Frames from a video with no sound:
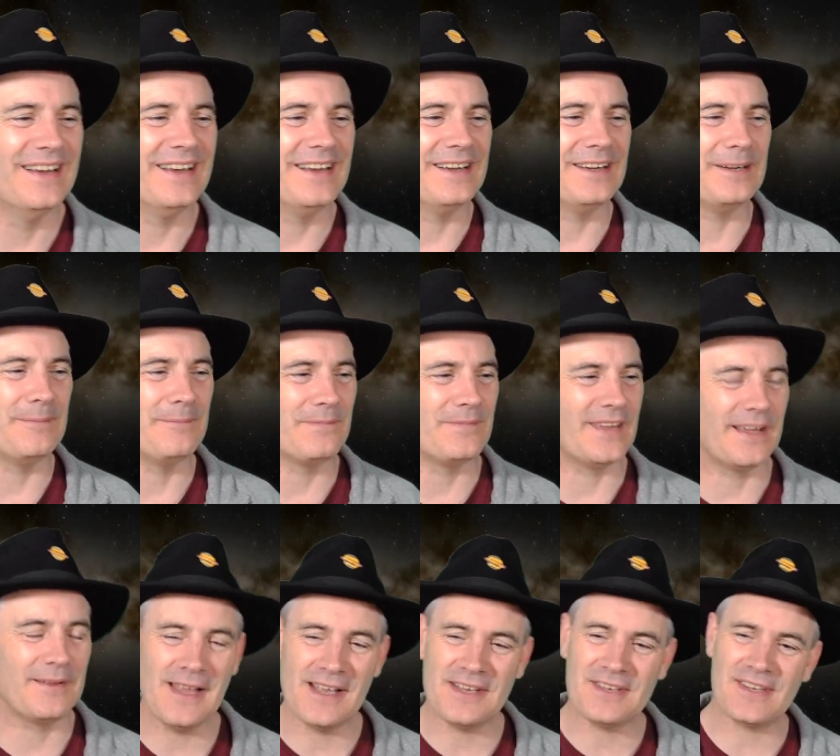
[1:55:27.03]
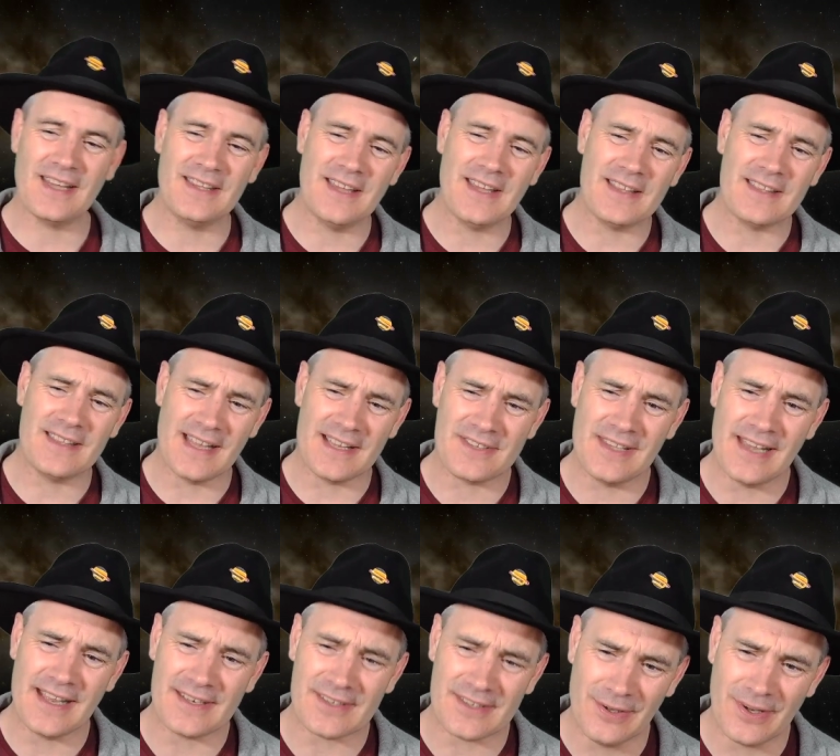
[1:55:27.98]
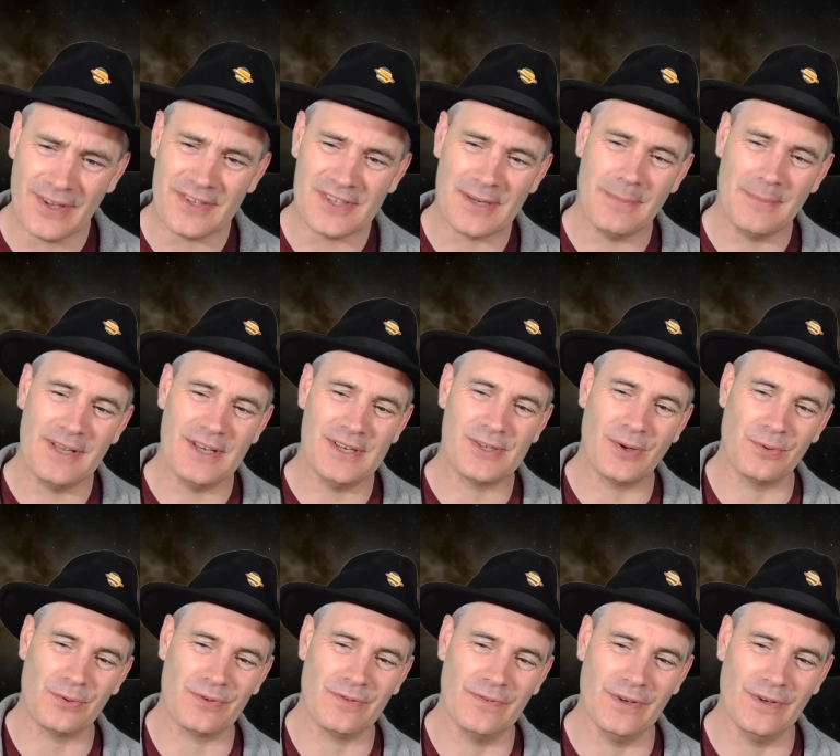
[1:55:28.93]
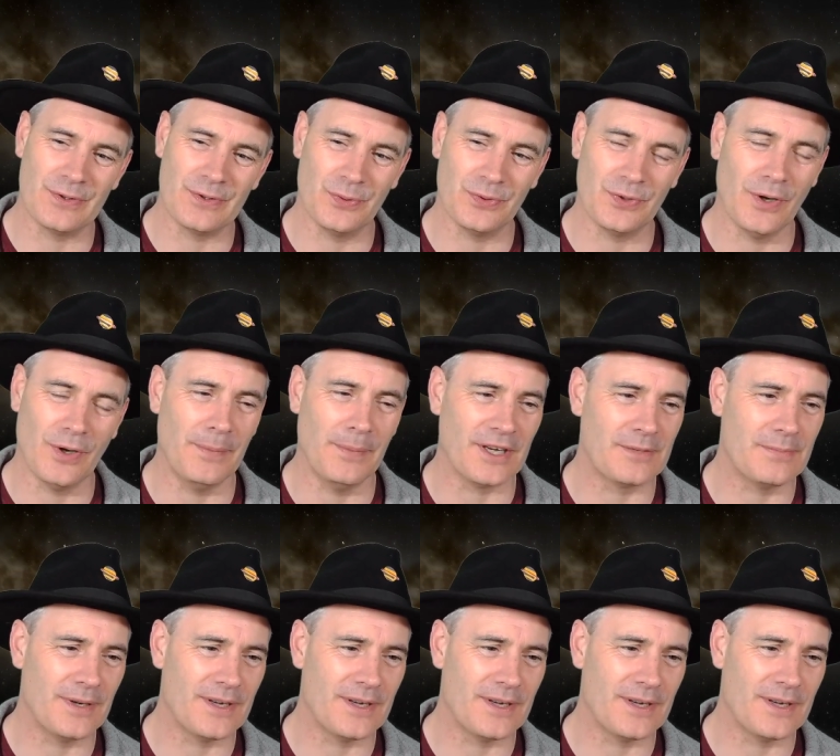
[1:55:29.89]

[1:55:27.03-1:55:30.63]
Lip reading: And let's look at some of these controversial topics,